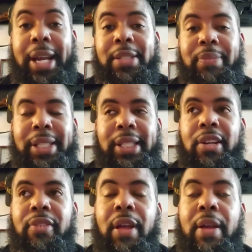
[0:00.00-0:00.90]
as
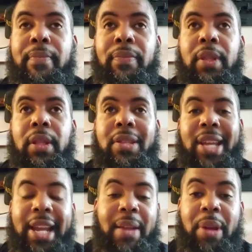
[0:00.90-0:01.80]
myself,
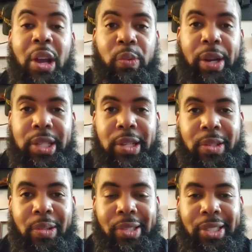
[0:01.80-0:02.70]
they get mailed right to
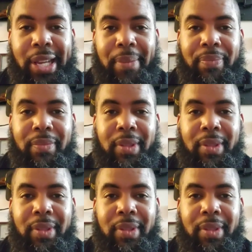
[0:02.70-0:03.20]
your doorstep.